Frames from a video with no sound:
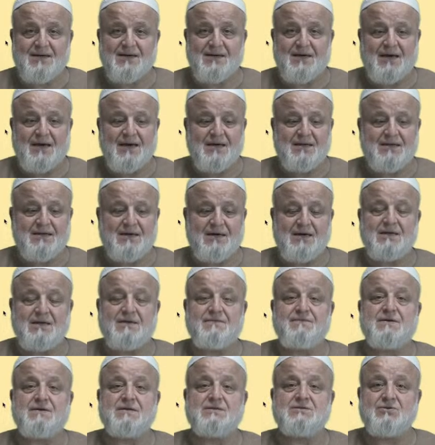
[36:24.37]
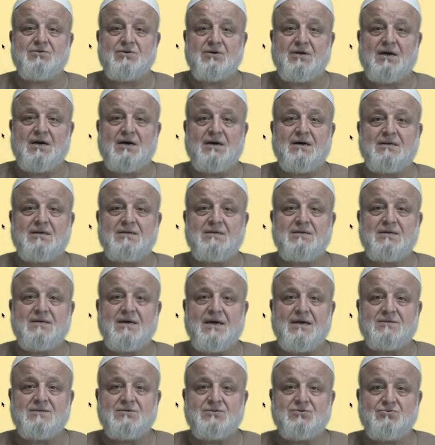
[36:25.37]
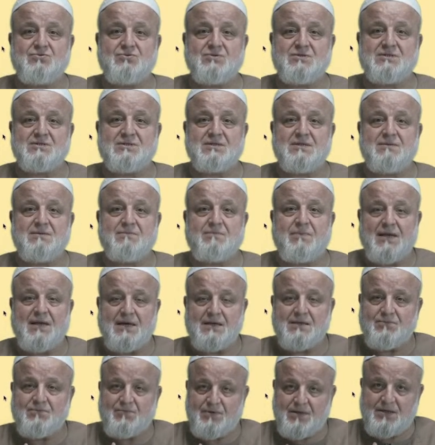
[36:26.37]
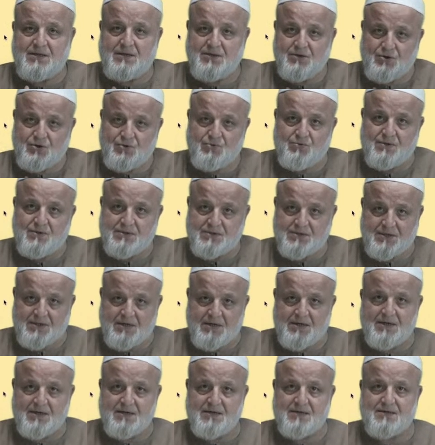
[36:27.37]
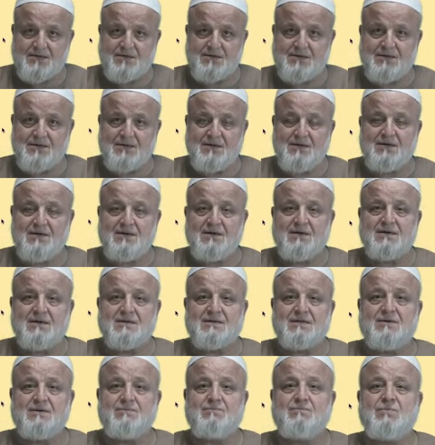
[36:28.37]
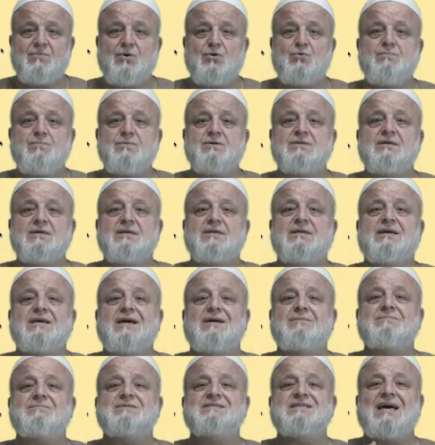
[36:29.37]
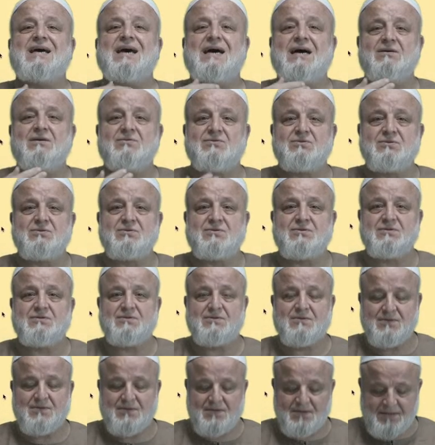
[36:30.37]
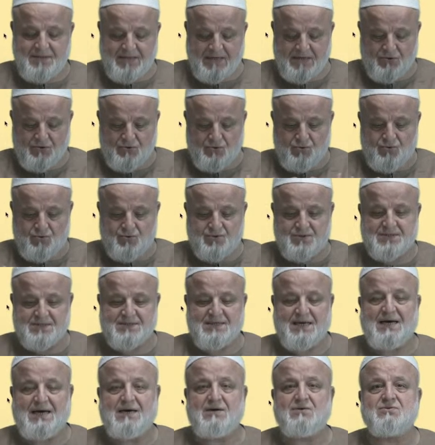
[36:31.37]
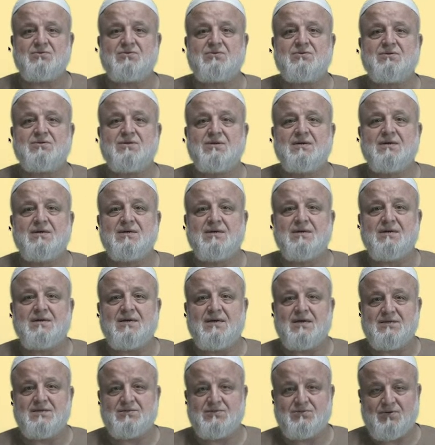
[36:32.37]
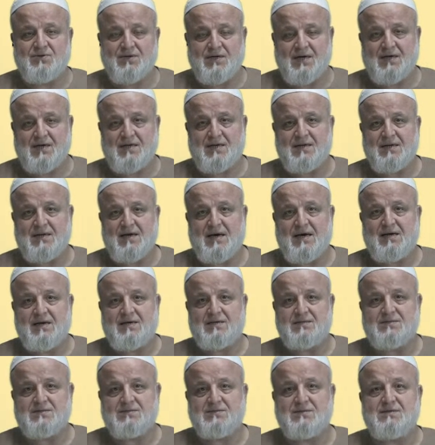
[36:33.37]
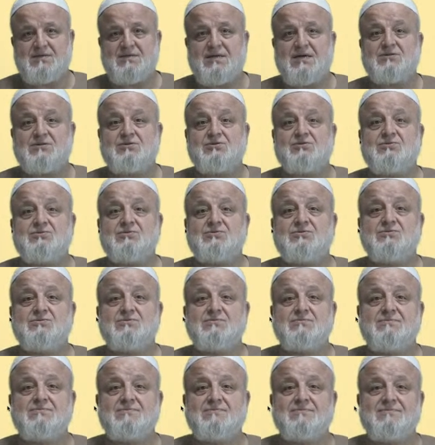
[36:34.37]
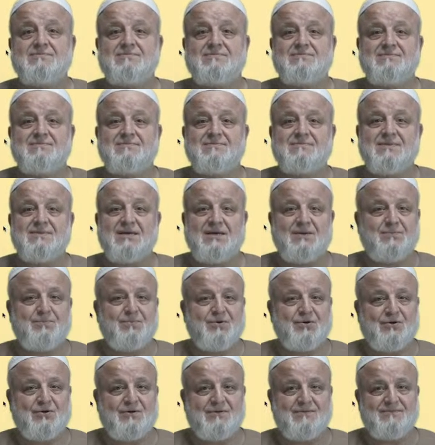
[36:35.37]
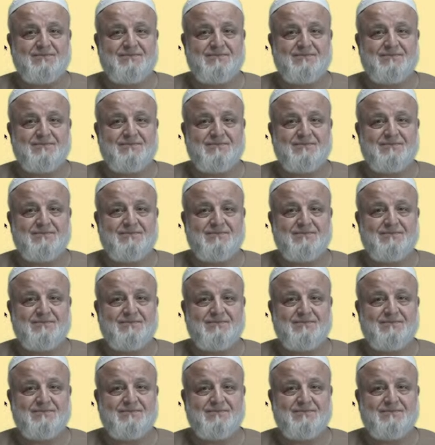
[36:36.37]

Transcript: And Hanafis regard, as soon as blood within you is tahir, the moment it comes out, that oozes out, is regarded as najis, impure.